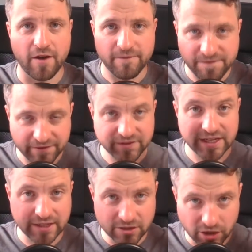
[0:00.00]

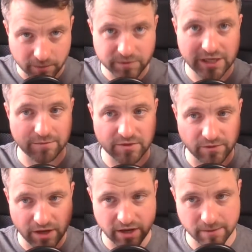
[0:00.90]
15 top tips
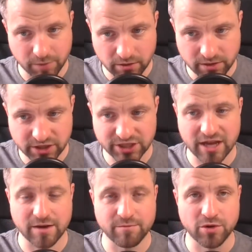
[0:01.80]
for learning Polish,
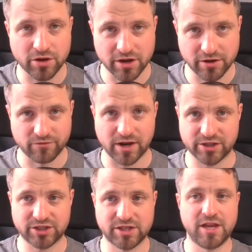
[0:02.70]
and I'm not going to
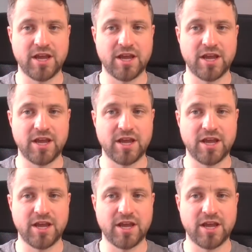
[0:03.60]
rush.